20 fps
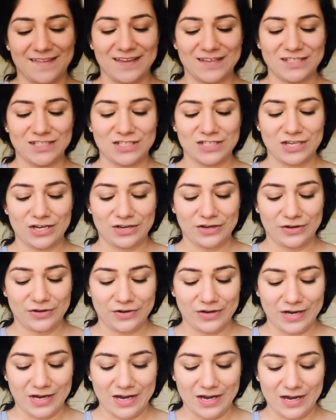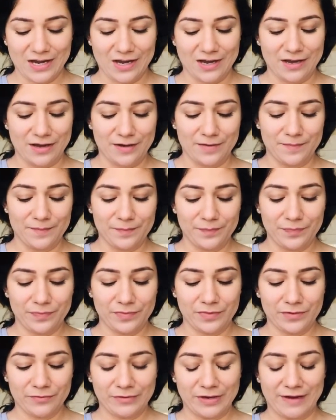So um,
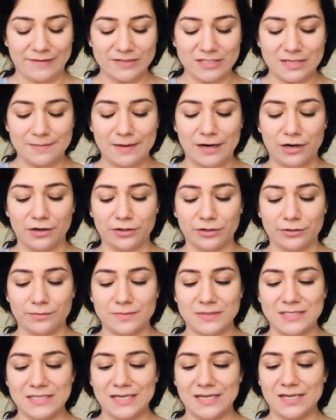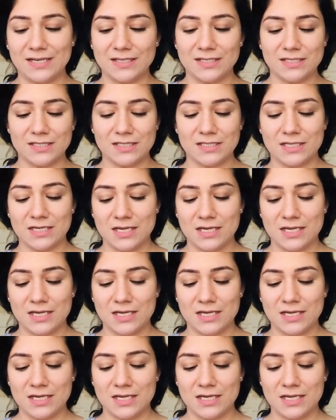we have some heirloom seeds